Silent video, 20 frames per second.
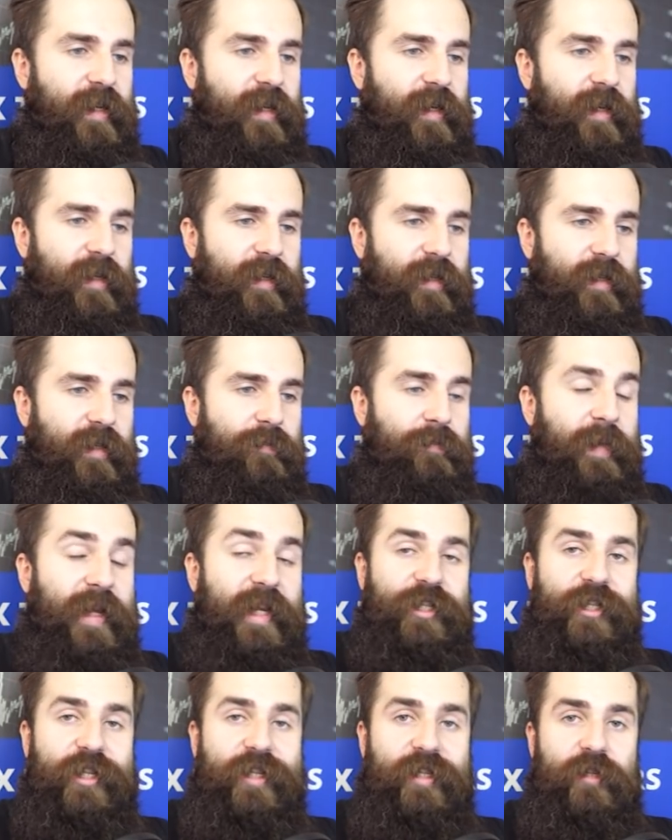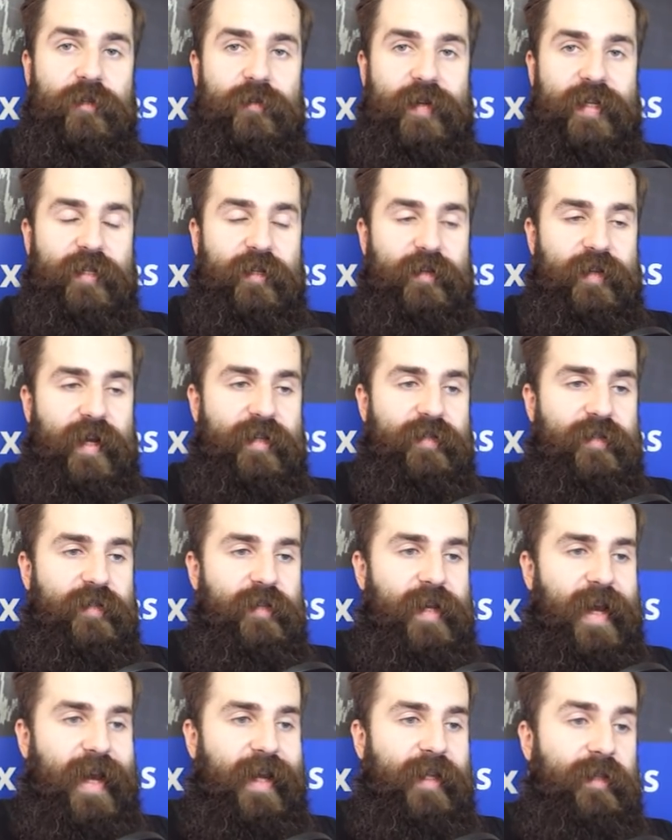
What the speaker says: managing the risk nicely